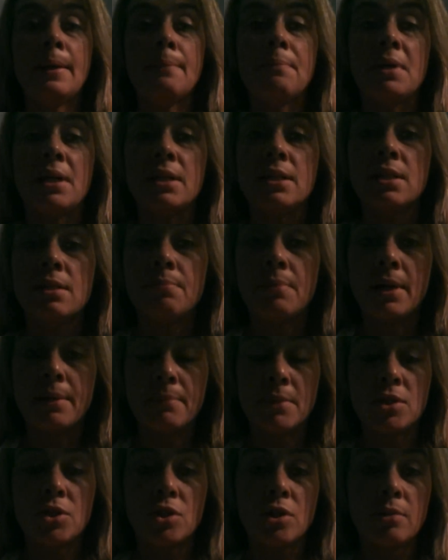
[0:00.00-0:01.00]
But I did buy
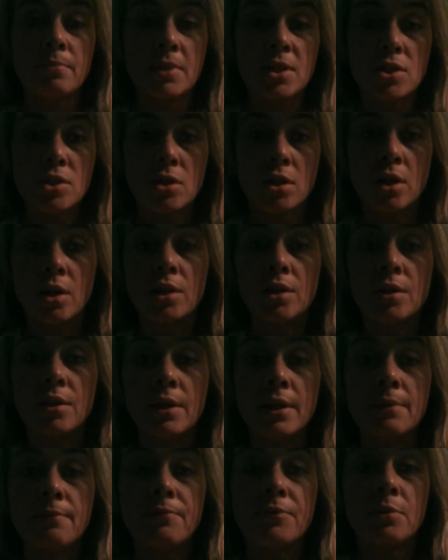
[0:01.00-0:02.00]
my Derma scar
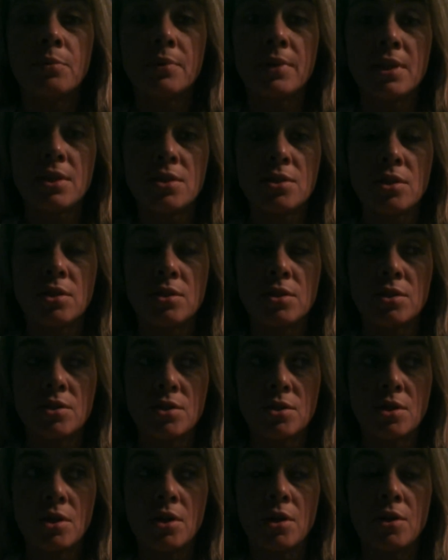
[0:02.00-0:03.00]
cream for when they start to
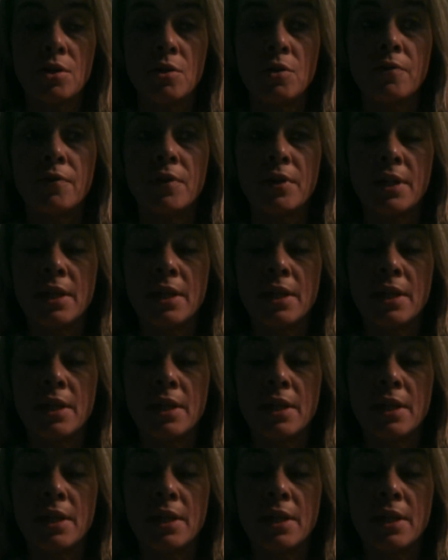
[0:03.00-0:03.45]
scar over,